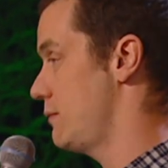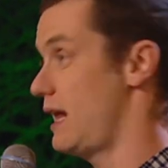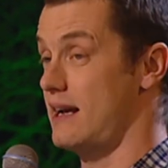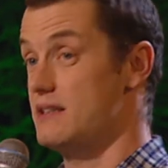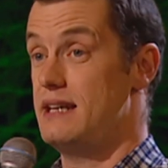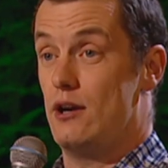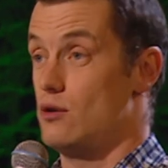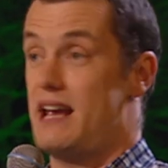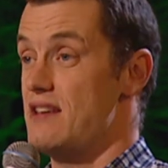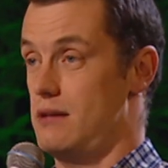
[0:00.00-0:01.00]
but like I say, no
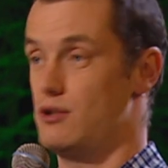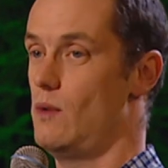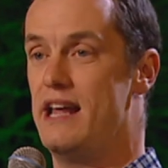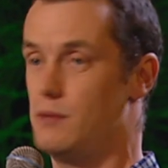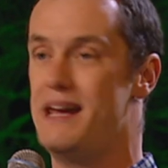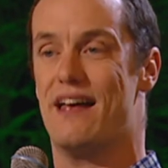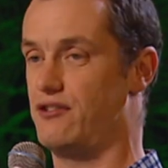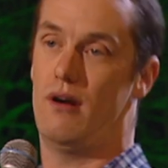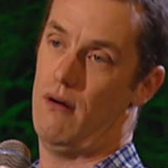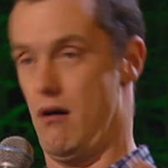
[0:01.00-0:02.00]
one's asked. I'm still waiting to be
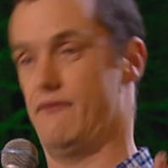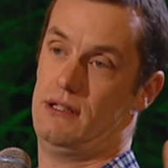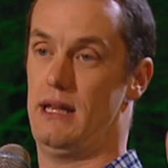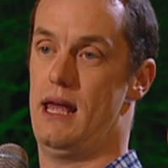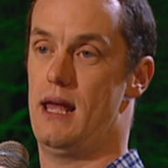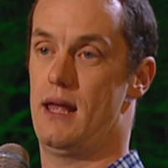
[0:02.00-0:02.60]
asked, so obviously.